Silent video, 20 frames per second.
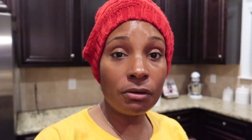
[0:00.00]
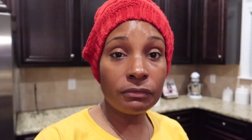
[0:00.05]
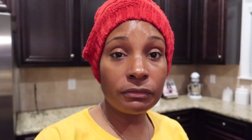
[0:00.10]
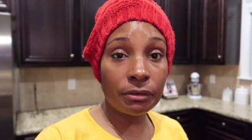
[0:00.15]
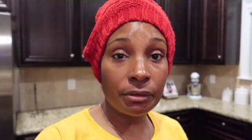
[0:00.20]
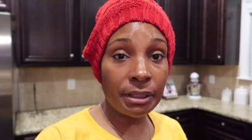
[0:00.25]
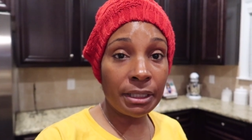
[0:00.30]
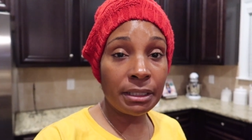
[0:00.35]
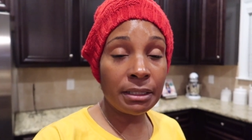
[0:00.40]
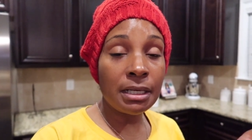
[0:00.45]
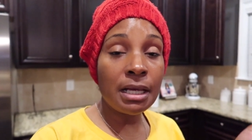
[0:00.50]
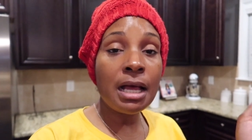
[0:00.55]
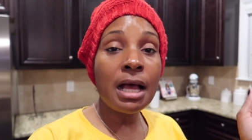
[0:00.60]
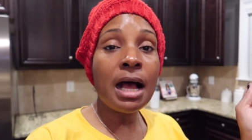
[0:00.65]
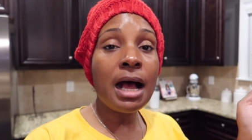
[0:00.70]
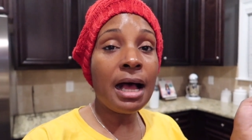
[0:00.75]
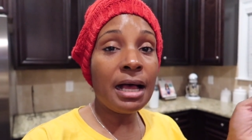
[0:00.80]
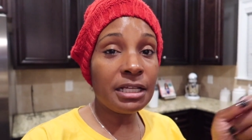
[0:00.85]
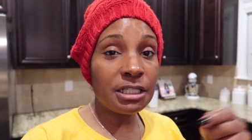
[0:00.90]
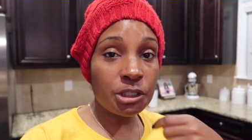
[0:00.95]
over it.
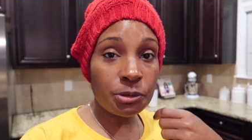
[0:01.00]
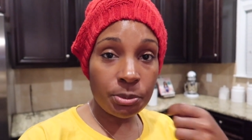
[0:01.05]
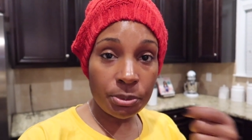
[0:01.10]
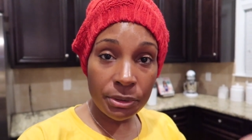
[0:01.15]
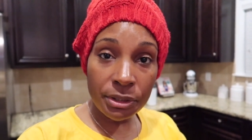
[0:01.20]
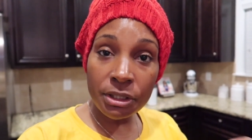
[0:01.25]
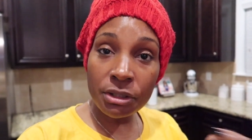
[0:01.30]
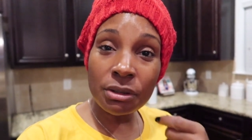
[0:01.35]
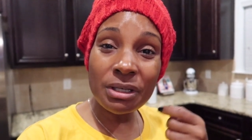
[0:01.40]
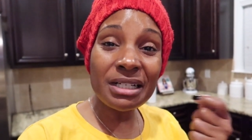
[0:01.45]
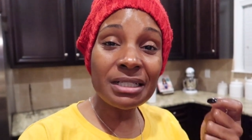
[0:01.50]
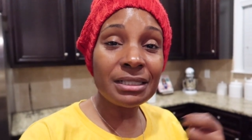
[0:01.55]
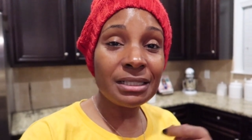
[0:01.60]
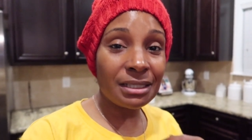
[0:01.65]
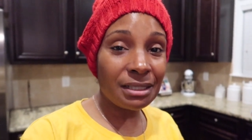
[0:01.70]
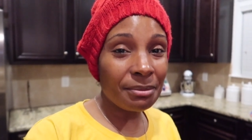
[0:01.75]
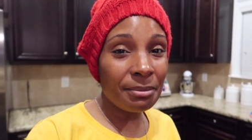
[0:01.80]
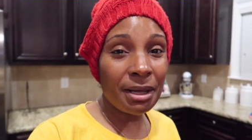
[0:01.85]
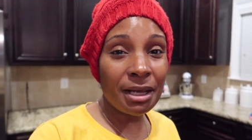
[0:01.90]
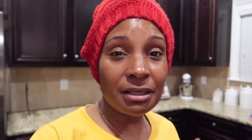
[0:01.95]
I sprinkle a
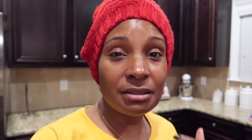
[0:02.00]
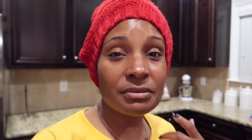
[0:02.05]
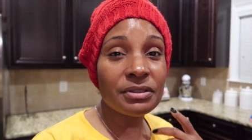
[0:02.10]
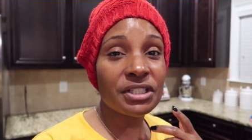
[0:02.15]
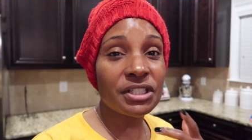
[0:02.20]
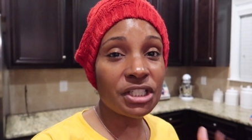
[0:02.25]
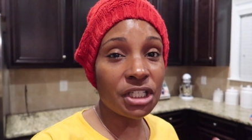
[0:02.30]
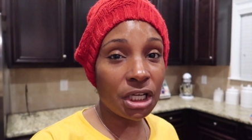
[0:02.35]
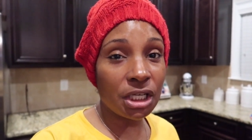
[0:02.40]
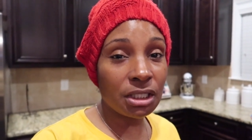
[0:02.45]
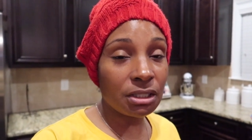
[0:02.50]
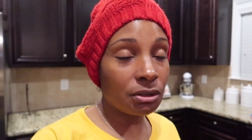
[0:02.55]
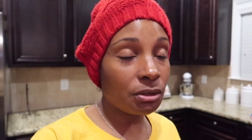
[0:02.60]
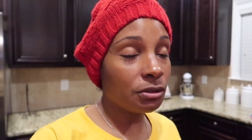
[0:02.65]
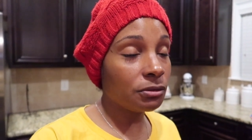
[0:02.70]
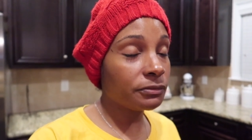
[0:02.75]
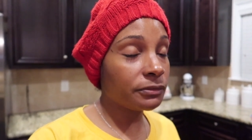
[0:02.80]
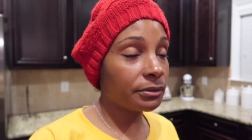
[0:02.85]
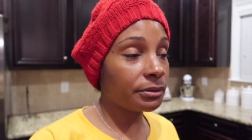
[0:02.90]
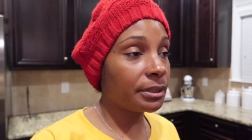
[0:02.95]
good amount of salt
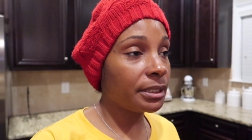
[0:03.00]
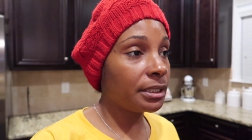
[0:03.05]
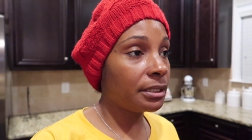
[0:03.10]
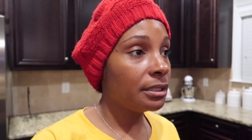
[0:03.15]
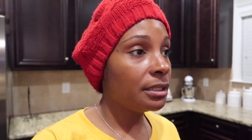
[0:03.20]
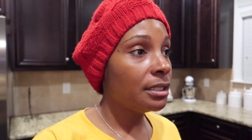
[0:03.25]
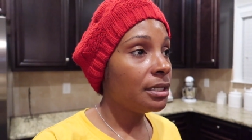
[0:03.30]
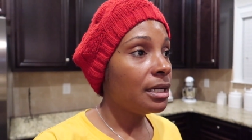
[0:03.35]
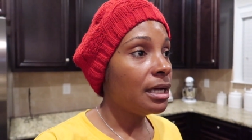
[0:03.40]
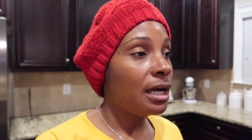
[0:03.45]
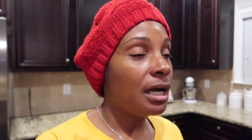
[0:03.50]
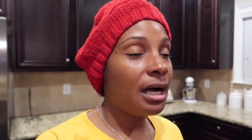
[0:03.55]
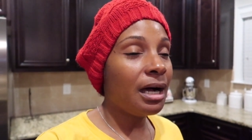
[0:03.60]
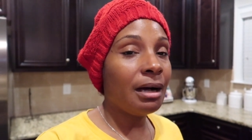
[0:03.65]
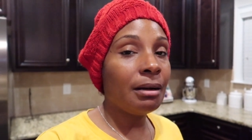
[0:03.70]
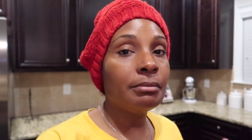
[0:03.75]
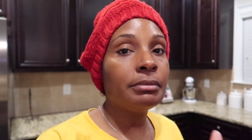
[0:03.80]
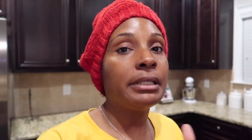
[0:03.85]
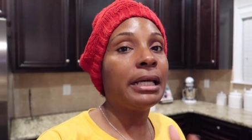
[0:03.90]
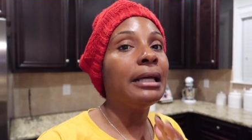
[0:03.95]
over it.
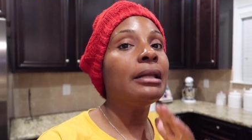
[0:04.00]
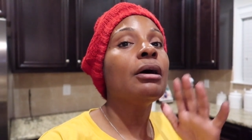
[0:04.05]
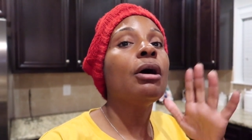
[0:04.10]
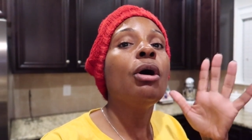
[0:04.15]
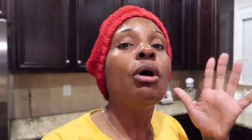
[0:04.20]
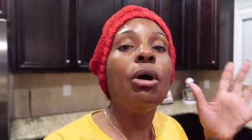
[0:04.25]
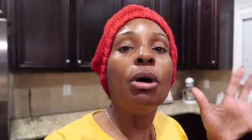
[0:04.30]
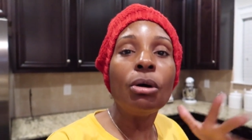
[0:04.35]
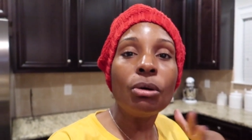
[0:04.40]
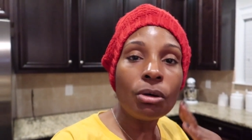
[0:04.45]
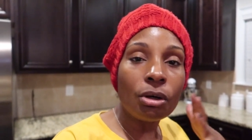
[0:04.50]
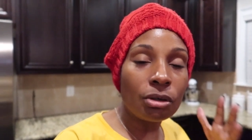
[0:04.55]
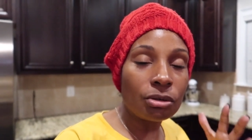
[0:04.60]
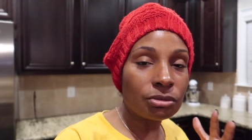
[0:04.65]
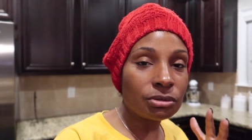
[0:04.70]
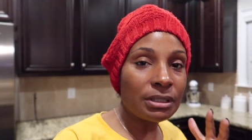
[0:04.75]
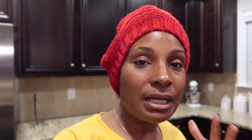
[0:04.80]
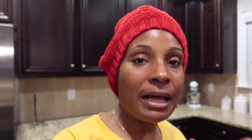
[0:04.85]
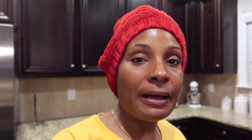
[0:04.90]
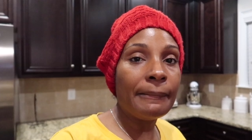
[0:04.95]
Um, not a whole,
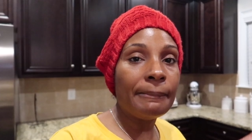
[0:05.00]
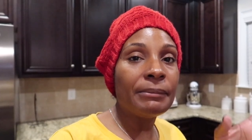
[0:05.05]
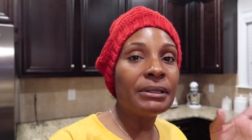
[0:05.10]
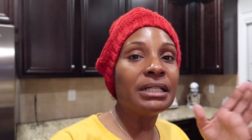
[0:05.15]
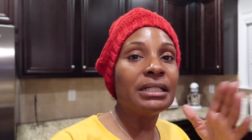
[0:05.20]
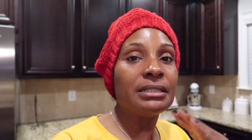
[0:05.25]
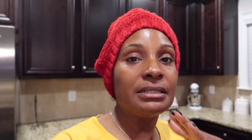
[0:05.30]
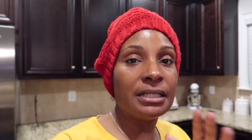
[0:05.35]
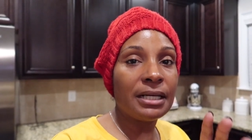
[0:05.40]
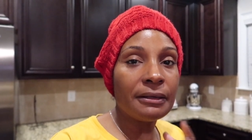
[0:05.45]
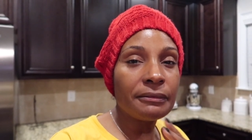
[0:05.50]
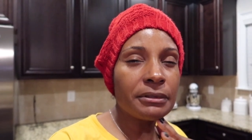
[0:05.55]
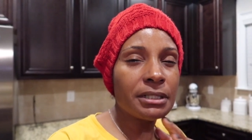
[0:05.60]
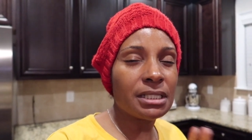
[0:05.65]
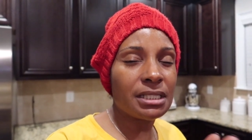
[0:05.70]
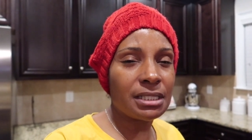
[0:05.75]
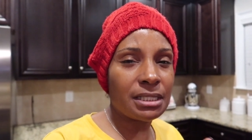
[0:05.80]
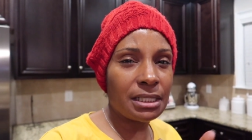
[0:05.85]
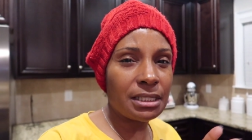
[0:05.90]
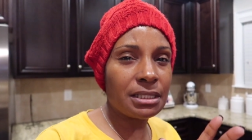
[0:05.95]
whole lot, but enough
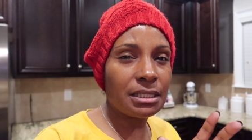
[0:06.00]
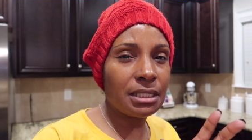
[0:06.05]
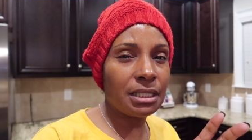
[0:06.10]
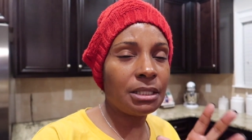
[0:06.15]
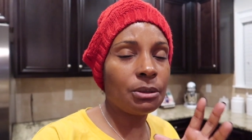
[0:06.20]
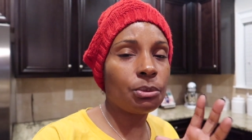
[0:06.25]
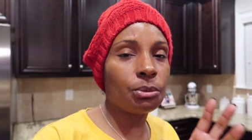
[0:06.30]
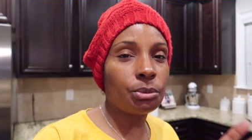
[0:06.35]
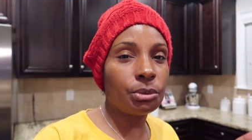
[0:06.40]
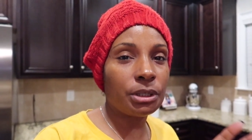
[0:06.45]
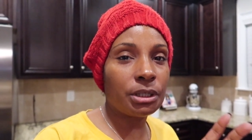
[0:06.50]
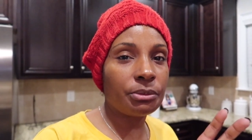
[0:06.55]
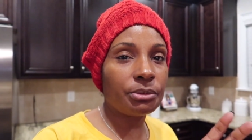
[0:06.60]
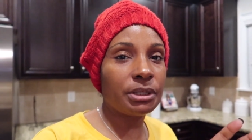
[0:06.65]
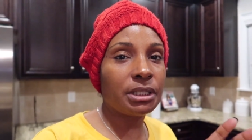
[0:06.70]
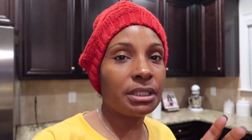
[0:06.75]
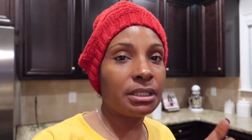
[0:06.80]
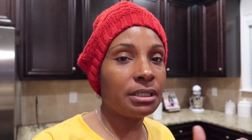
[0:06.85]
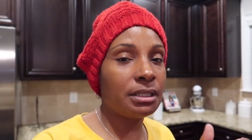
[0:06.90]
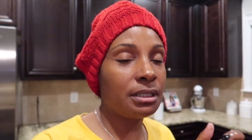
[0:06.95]
to season it really,
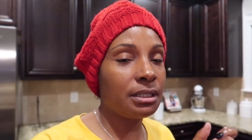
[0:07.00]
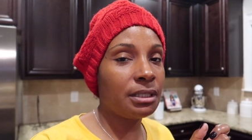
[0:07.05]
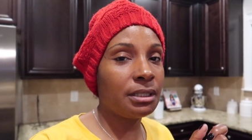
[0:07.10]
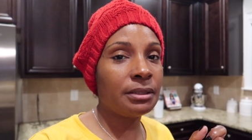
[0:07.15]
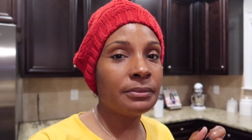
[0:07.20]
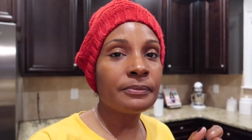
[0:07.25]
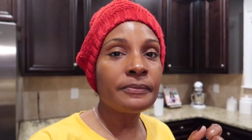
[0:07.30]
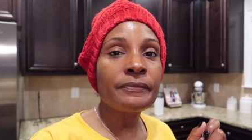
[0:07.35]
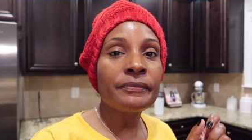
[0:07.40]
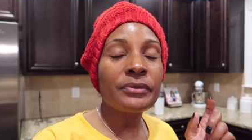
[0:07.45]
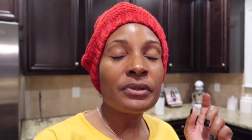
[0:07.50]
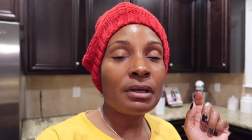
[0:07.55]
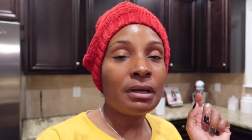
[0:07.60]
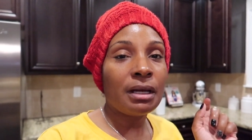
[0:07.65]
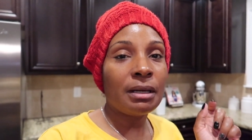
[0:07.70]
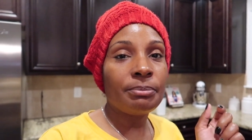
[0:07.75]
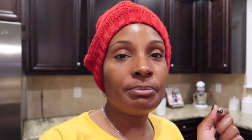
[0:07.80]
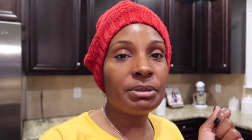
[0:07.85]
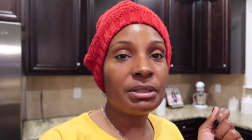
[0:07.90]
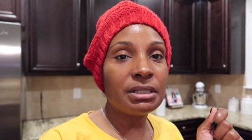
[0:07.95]
really good.
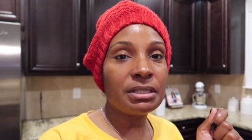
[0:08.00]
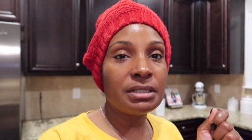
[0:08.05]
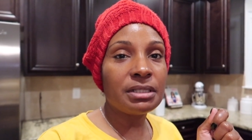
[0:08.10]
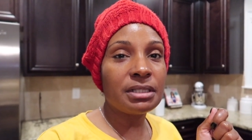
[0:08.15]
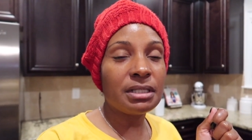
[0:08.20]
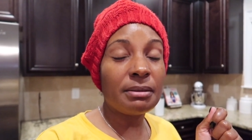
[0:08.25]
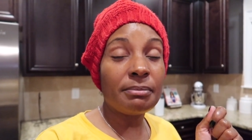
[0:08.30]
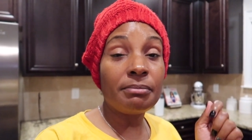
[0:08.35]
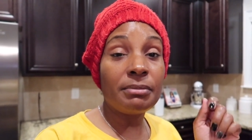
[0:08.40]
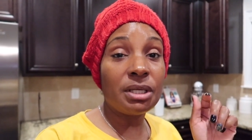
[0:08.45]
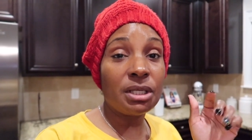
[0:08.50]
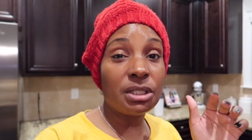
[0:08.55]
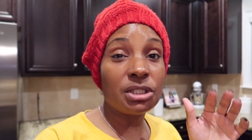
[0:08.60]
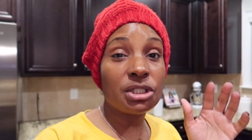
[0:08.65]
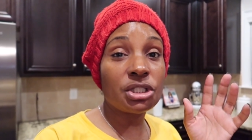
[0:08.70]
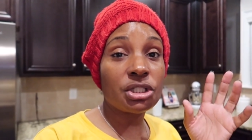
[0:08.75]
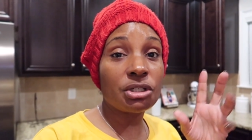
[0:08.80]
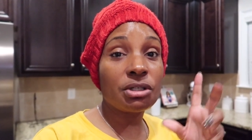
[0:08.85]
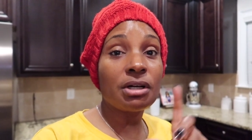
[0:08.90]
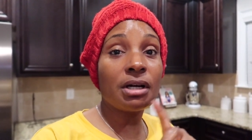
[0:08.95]
I put some
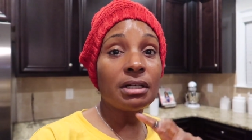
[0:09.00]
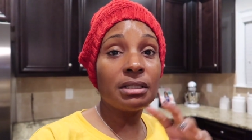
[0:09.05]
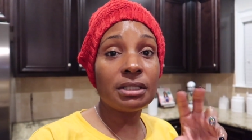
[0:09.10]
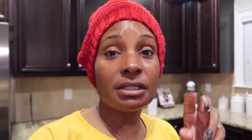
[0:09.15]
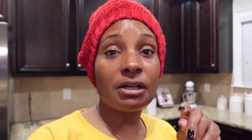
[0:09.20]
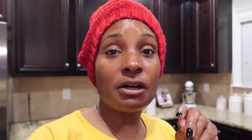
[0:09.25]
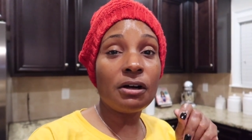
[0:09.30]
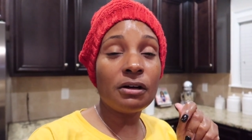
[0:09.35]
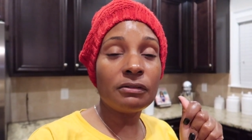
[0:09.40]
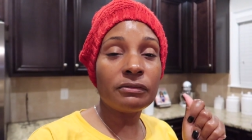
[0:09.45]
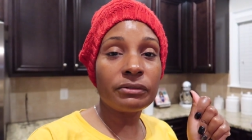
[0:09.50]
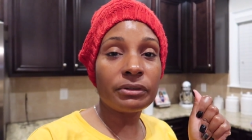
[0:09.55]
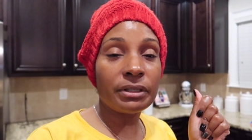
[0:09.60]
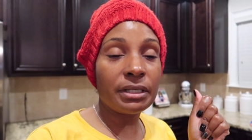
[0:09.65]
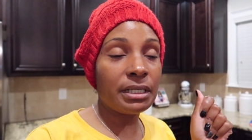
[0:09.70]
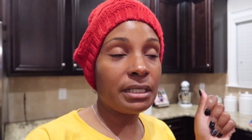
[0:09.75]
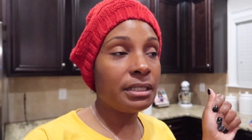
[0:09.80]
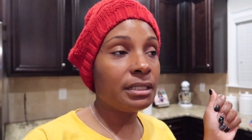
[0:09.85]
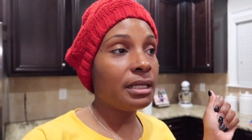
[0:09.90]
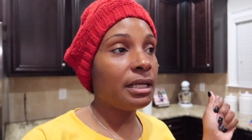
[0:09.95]
minced garlic over
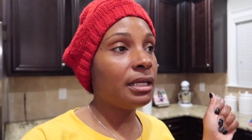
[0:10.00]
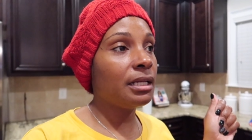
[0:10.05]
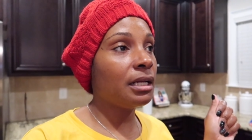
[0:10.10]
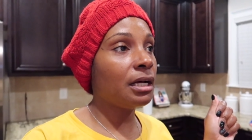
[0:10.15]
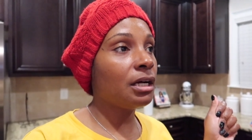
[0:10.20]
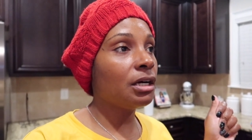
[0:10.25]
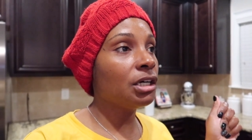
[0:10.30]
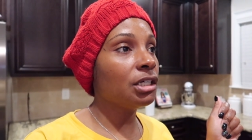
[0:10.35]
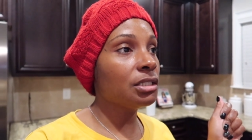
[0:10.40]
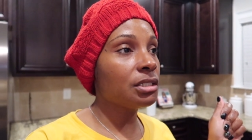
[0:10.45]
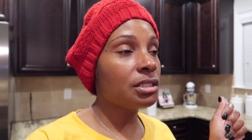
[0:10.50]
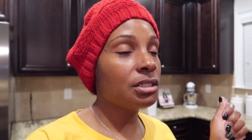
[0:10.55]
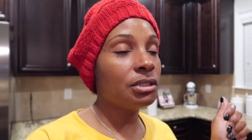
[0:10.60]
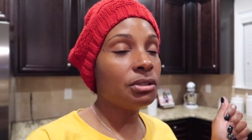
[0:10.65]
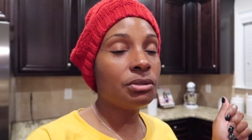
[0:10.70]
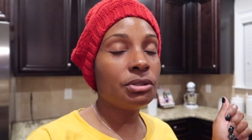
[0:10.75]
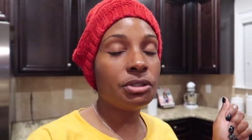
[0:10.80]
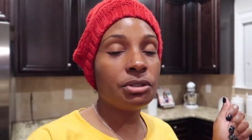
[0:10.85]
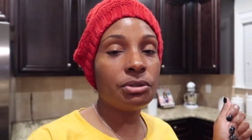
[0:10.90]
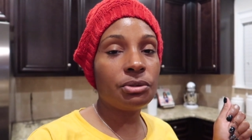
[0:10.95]
it. And I
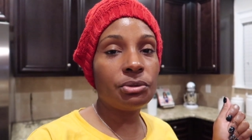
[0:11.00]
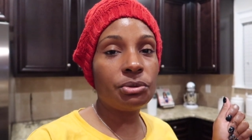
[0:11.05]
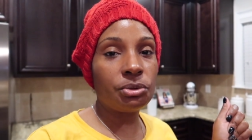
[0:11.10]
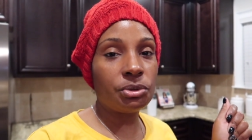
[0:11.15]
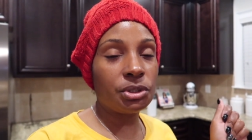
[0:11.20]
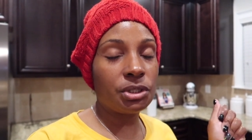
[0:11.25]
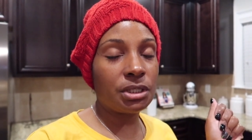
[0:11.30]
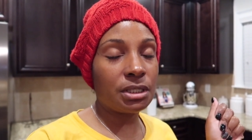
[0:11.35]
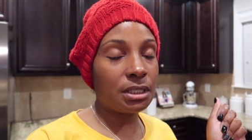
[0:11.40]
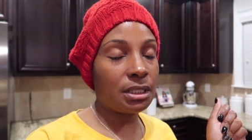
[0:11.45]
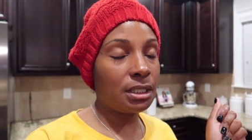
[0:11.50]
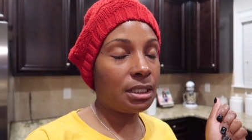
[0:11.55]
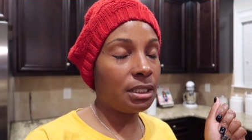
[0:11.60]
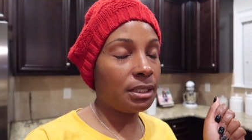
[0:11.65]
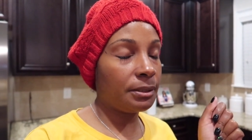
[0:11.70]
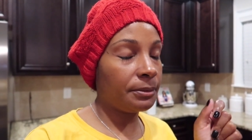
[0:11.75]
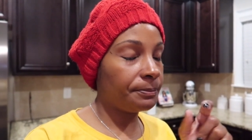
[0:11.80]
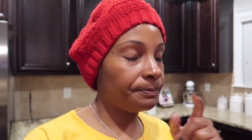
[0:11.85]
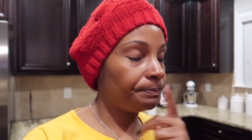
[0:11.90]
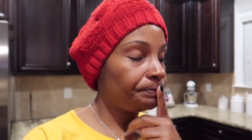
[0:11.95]
also used
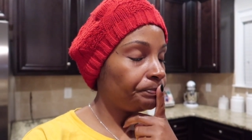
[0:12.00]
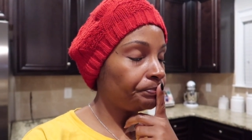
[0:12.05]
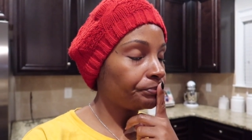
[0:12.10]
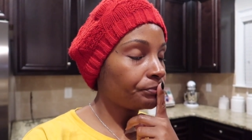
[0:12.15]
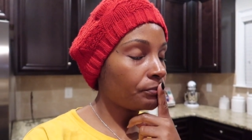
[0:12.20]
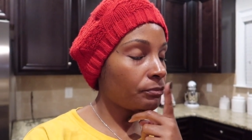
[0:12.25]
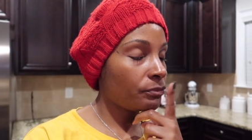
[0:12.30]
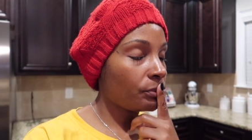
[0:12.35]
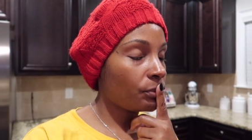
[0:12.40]
um,